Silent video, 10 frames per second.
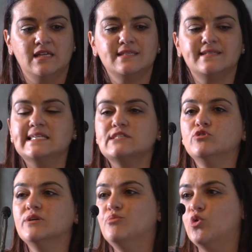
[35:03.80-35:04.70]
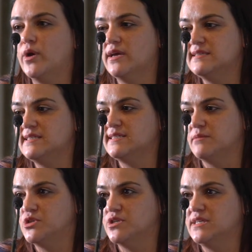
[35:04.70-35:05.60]
Seasonal employers
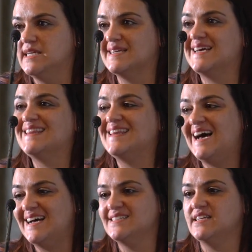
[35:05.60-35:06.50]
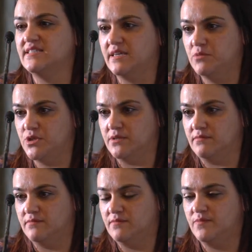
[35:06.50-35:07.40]
exemption is a class
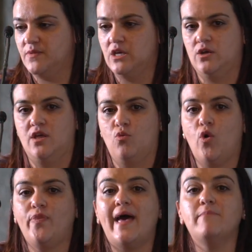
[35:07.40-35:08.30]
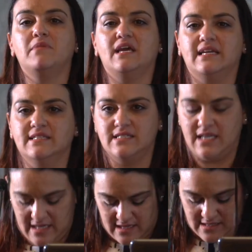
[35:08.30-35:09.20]
exemption. What that means
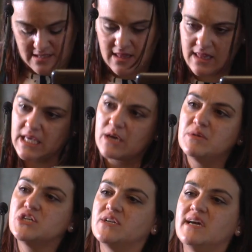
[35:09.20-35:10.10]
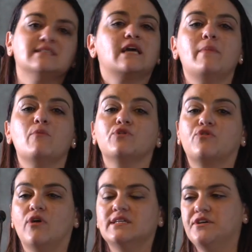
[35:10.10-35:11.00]
is the Commissioner has come up with
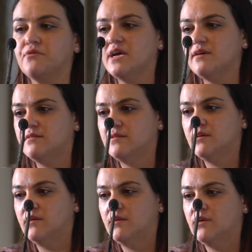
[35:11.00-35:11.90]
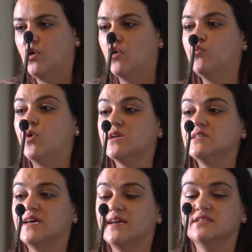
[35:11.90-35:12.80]
criteria of what
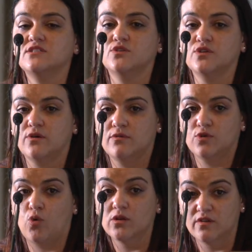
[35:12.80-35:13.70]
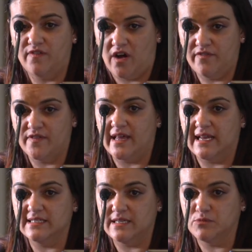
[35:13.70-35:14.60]
it takes to qualify for that
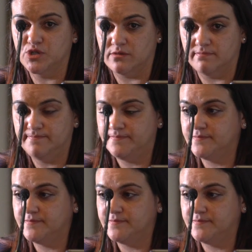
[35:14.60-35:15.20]
exemption.